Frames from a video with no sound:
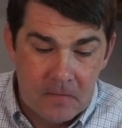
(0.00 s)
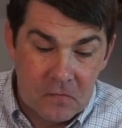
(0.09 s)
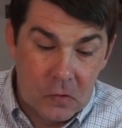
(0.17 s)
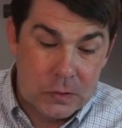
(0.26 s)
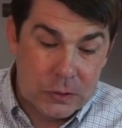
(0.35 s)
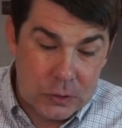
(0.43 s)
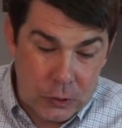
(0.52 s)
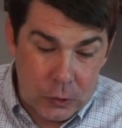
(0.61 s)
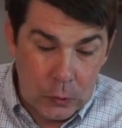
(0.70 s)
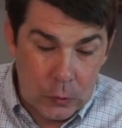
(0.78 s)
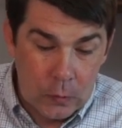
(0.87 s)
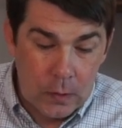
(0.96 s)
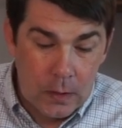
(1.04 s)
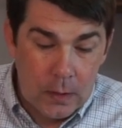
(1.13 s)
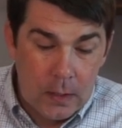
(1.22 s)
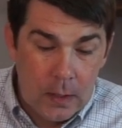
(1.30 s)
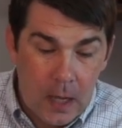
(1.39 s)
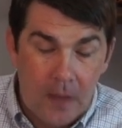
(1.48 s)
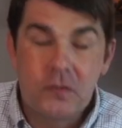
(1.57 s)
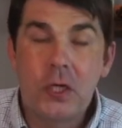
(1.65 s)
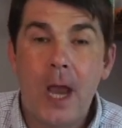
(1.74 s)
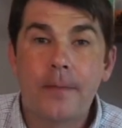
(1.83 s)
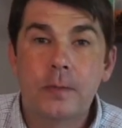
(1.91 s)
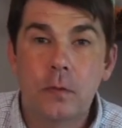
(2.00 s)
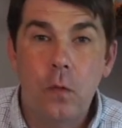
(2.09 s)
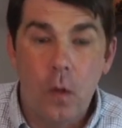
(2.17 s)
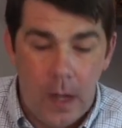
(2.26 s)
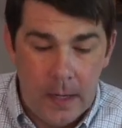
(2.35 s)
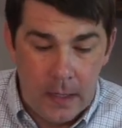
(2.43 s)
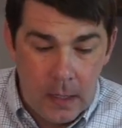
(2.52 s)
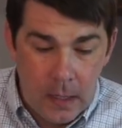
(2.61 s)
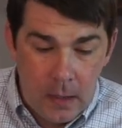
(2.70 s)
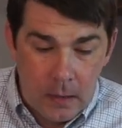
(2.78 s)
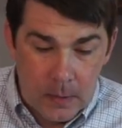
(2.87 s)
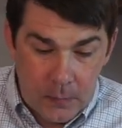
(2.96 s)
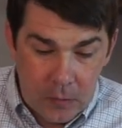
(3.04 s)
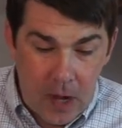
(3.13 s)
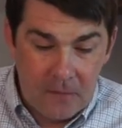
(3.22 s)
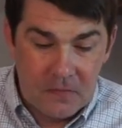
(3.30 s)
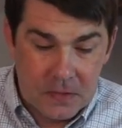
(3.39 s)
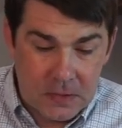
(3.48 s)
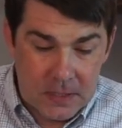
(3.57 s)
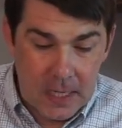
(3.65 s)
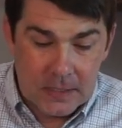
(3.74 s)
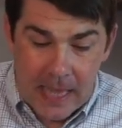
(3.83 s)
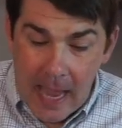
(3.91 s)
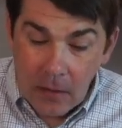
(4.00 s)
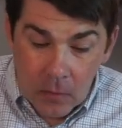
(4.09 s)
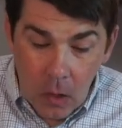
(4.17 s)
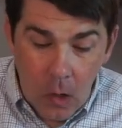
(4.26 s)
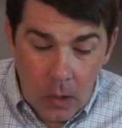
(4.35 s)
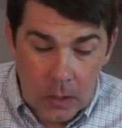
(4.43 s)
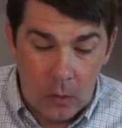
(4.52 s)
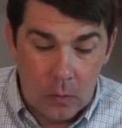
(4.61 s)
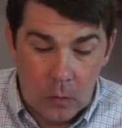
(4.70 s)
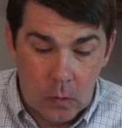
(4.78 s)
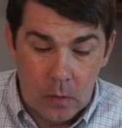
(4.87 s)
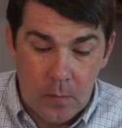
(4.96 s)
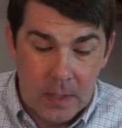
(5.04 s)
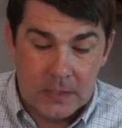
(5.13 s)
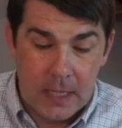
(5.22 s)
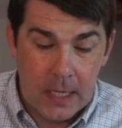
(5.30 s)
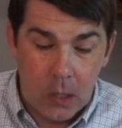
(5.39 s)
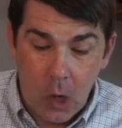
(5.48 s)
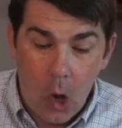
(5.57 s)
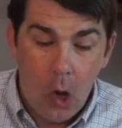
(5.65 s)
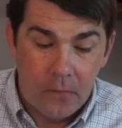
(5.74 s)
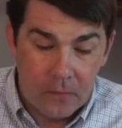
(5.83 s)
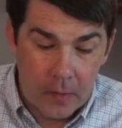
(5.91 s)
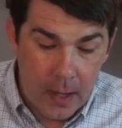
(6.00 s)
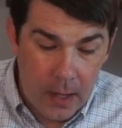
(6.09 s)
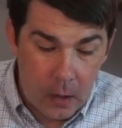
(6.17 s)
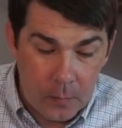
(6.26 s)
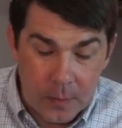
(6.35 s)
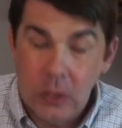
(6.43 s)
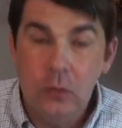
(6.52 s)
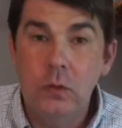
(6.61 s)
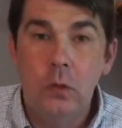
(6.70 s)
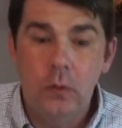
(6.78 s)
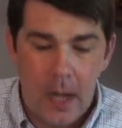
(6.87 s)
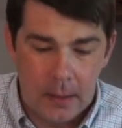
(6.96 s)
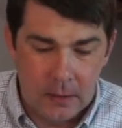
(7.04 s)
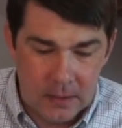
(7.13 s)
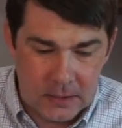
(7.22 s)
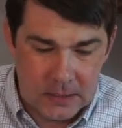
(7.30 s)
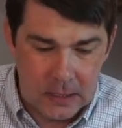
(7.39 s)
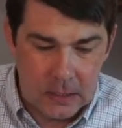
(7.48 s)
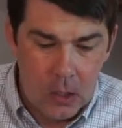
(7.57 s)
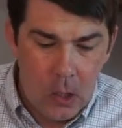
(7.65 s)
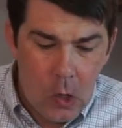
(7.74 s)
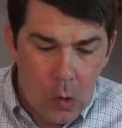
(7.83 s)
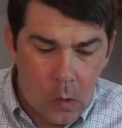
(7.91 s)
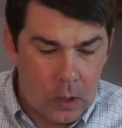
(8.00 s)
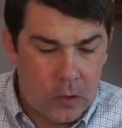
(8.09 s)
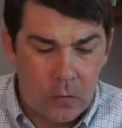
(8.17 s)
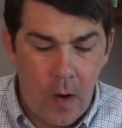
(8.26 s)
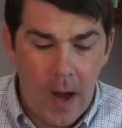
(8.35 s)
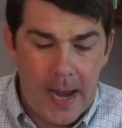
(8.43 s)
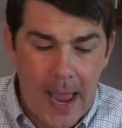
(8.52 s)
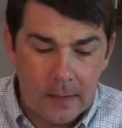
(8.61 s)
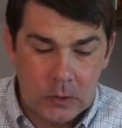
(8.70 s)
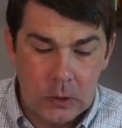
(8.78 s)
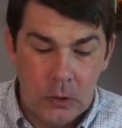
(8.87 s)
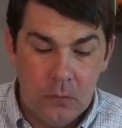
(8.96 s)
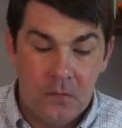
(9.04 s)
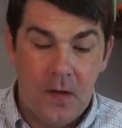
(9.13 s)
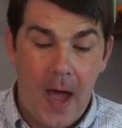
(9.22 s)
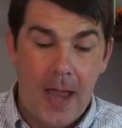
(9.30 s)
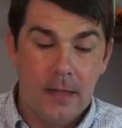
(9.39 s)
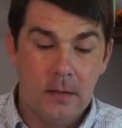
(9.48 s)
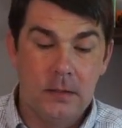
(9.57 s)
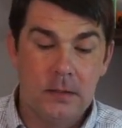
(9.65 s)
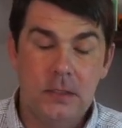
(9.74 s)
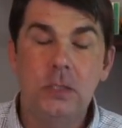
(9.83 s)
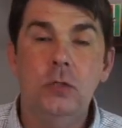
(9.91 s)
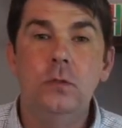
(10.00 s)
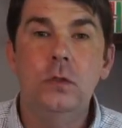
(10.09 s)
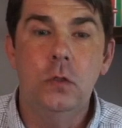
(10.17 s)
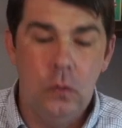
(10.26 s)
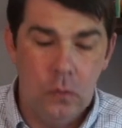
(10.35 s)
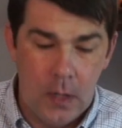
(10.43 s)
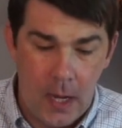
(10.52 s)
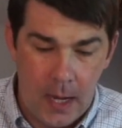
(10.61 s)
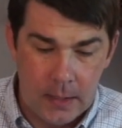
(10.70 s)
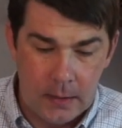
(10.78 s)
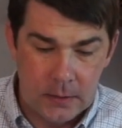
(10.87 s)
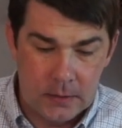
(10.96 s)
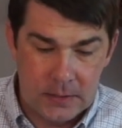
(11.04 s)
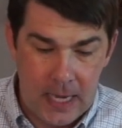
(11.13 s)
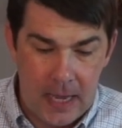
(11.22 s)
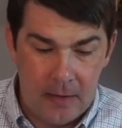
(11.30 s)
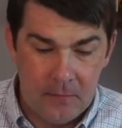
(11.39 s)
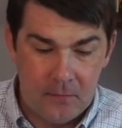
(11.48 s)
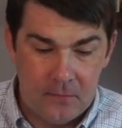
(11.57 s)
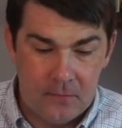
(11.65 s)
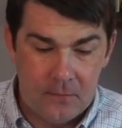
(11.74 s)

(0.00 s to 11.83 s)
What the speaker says: Verse 2 of chapter 1, the prophet says, "How long, O Lord, must I call for help and you do not listen, or cry out to you violence and you do not save?